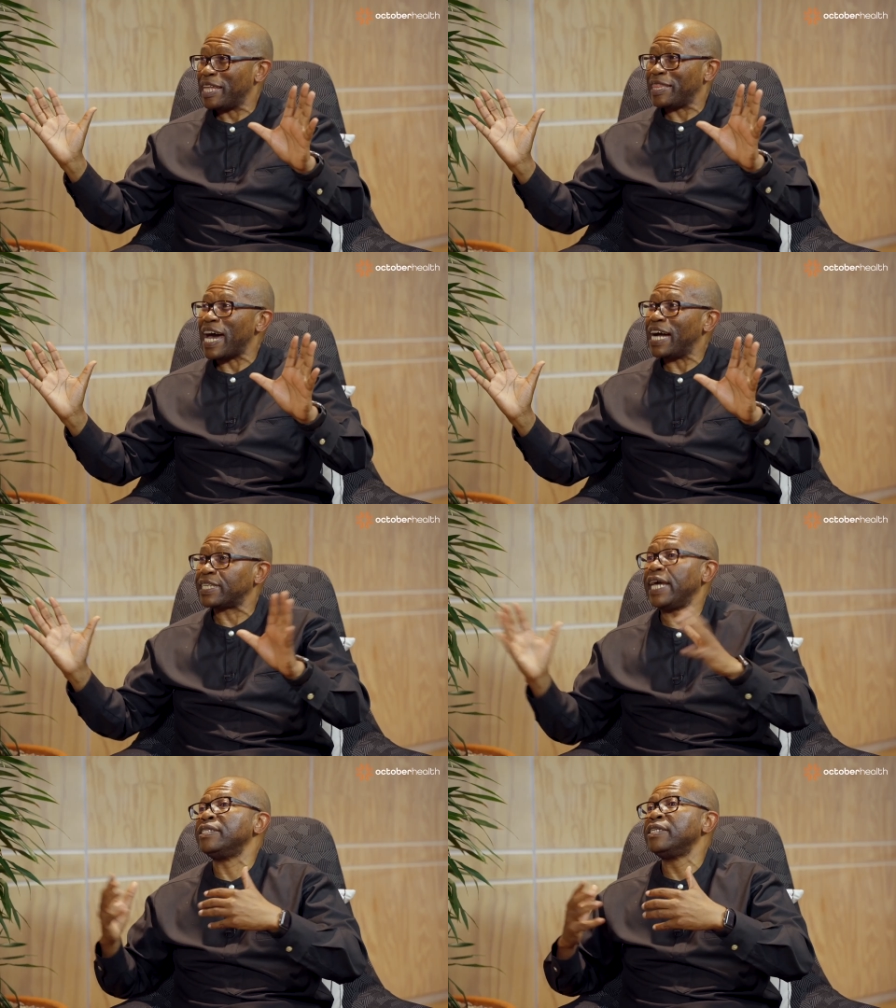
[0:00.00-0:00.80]
than
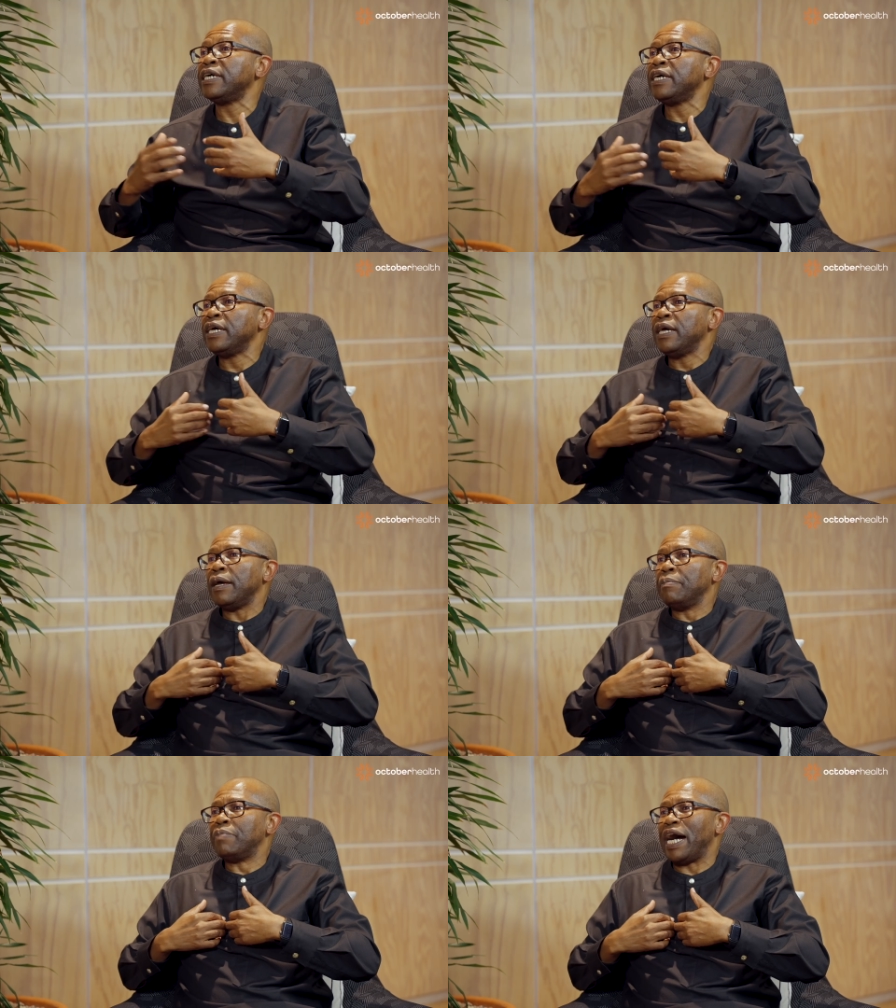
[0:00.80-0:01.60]
that. And
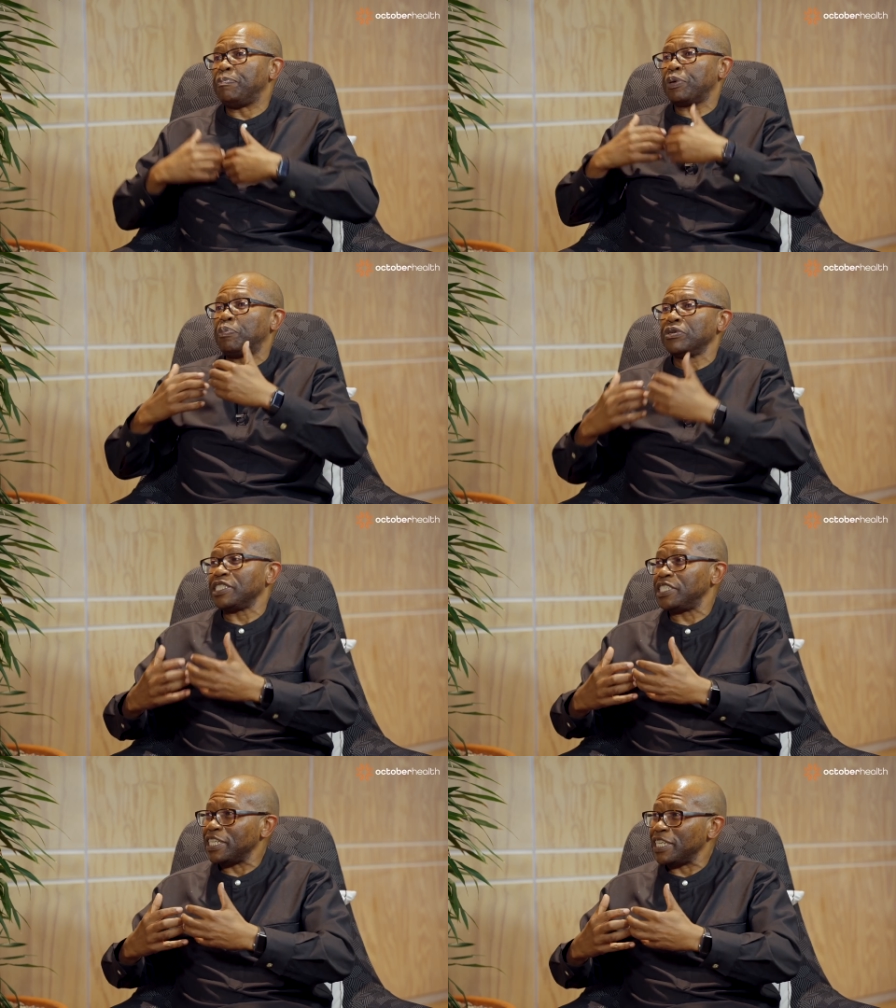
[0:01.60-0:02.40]
my
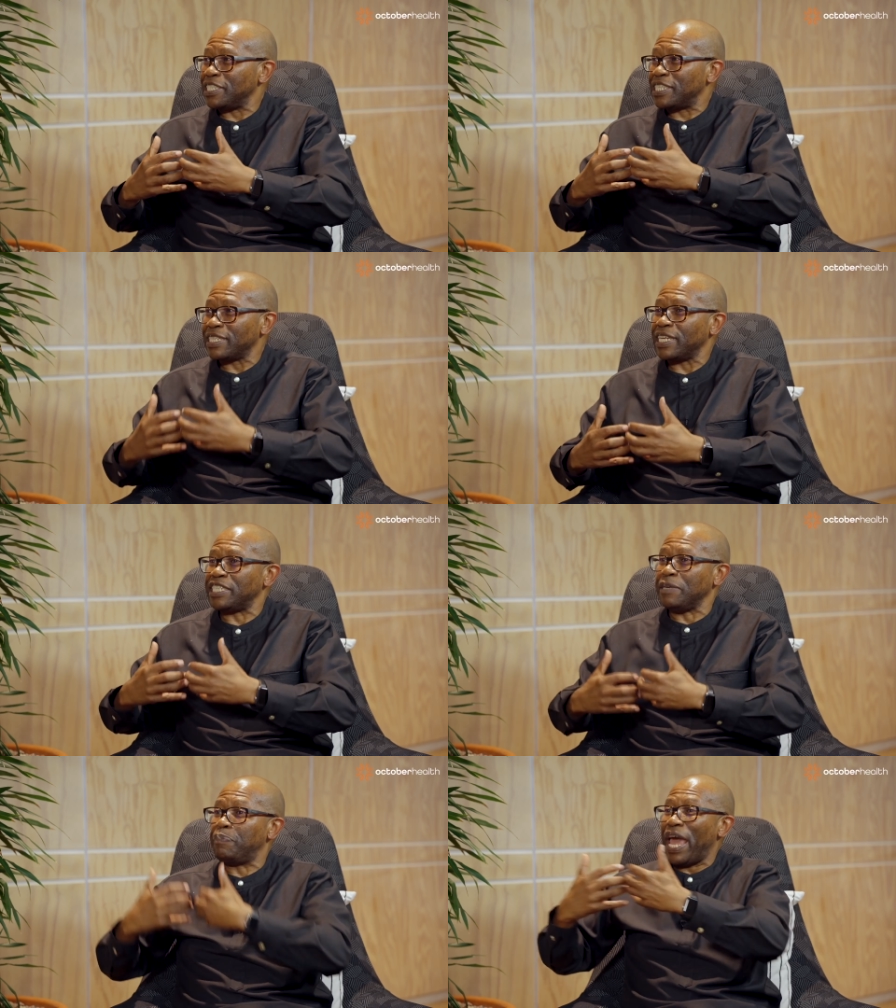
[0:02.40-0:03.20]
proposition is that
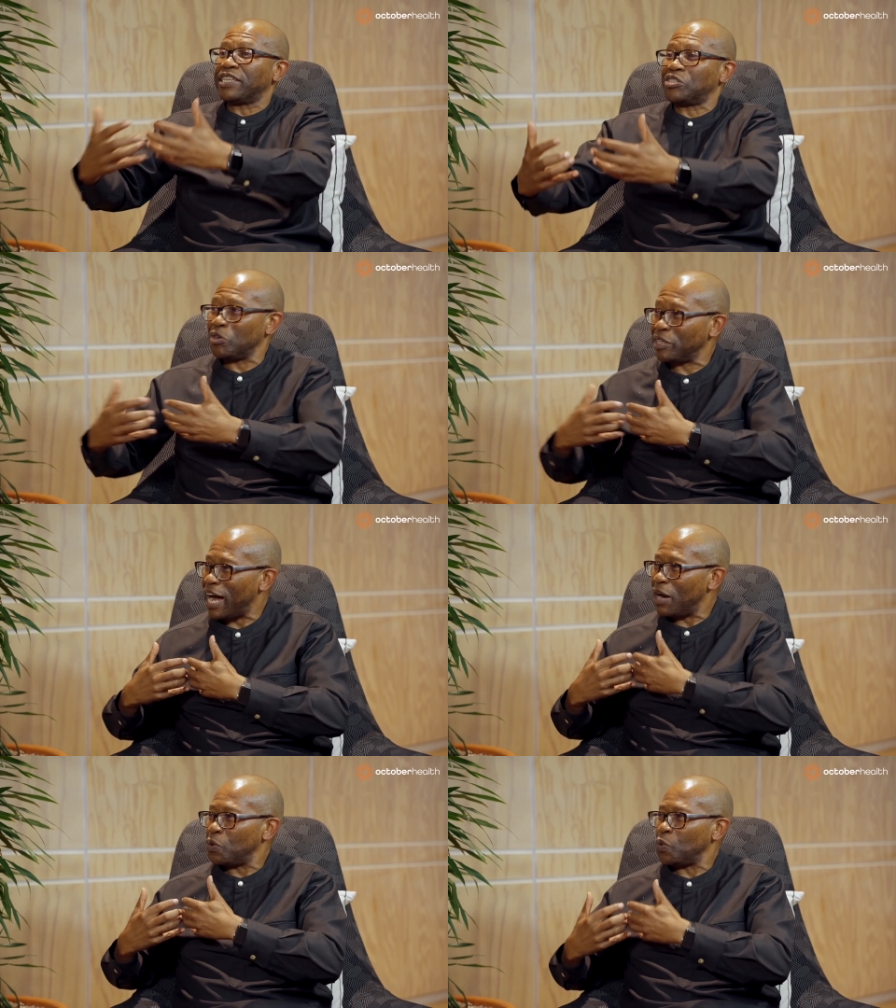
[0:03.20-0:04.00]
it impacts on
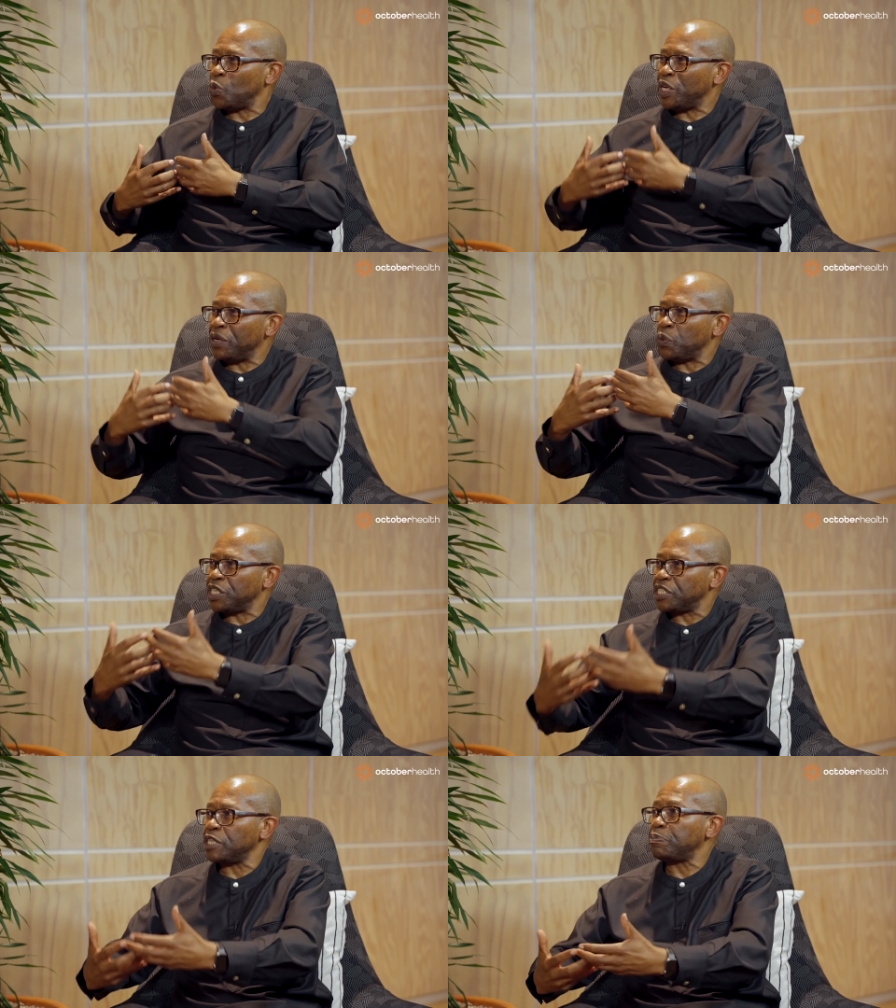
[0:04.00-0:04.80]
how we
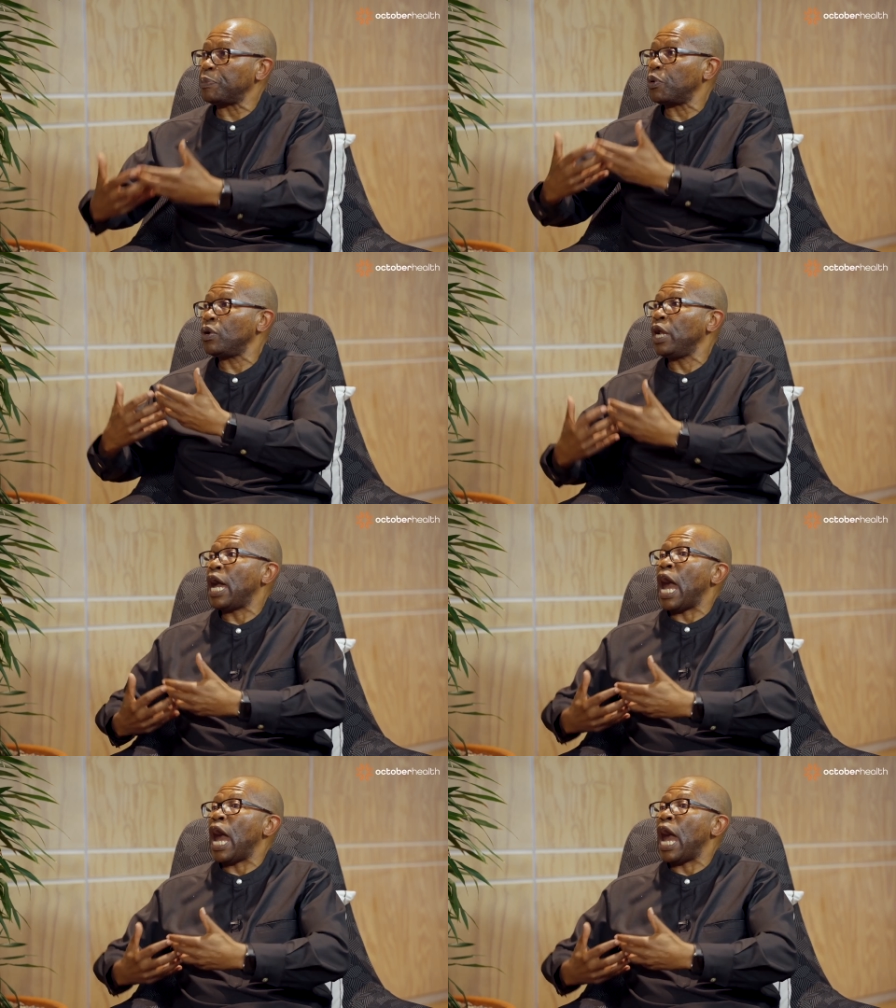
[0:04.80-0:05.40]
treat people,